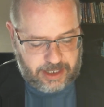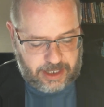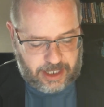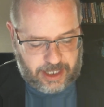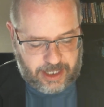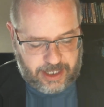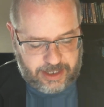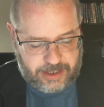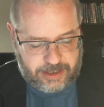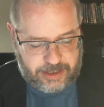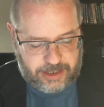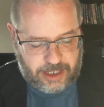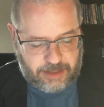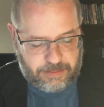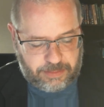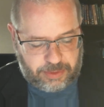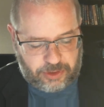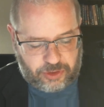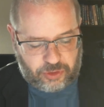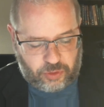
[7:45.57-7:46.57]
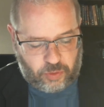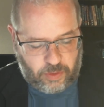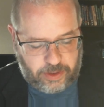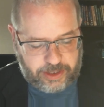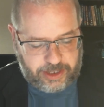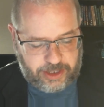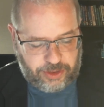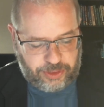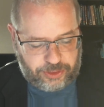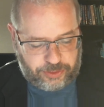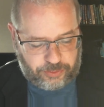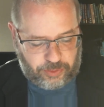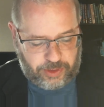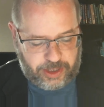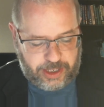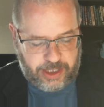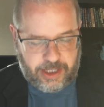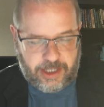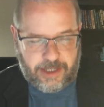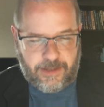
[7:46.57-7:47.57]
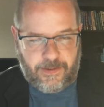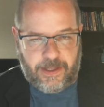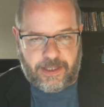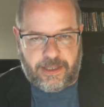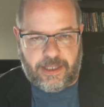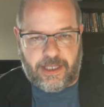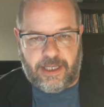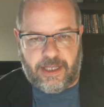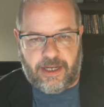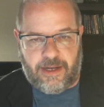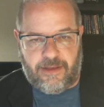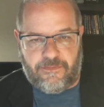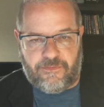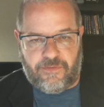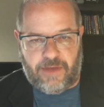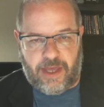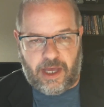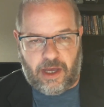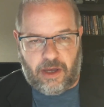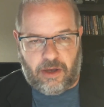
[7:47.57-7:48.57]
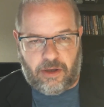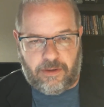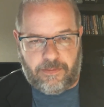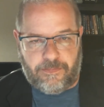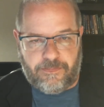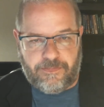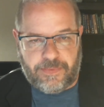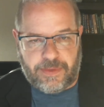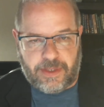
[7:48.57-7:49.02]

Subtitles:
number 23 in the NFL.